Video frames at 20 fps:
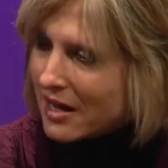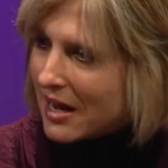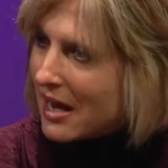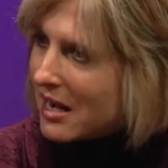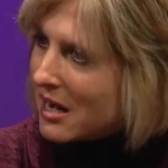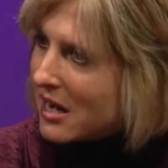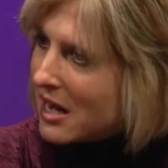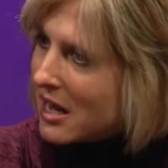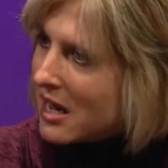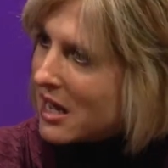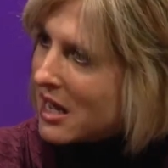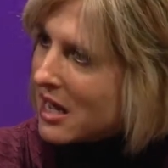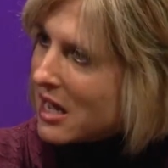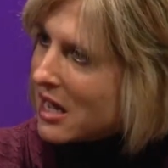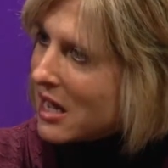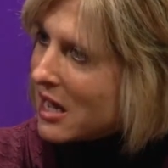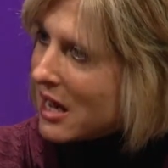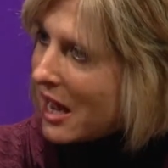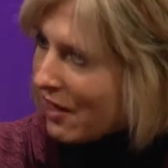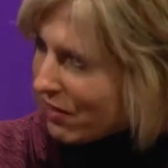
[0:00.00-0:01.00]
And
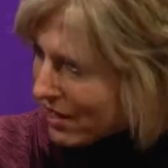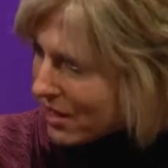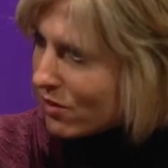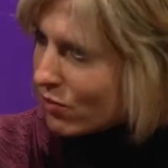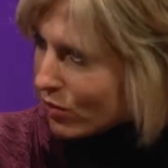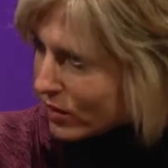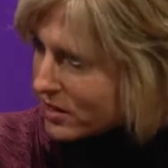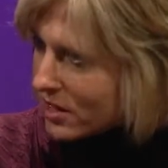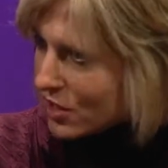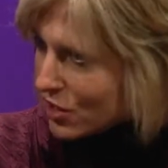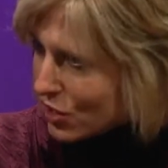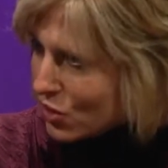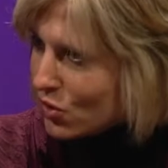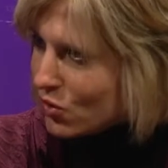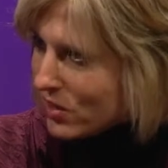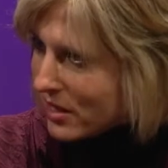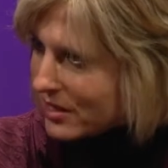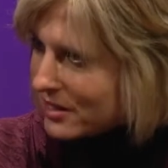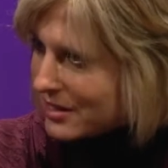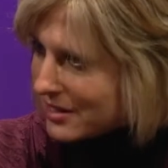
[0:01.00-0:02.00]
I think, was it you
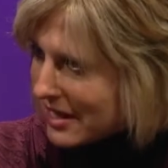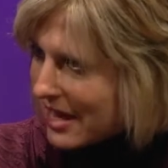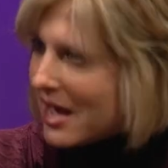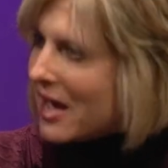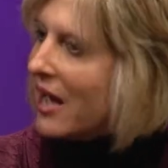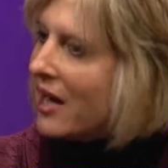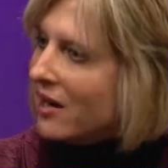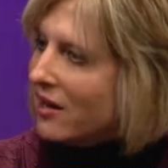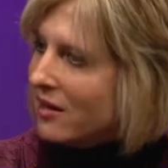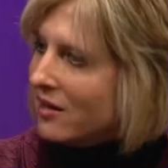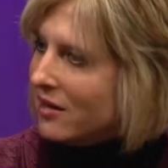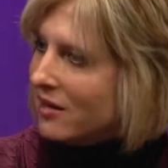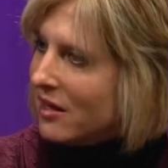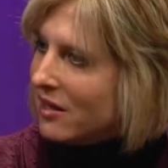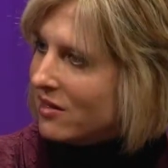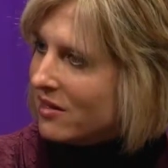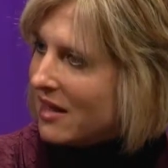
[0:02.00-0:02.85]
that said that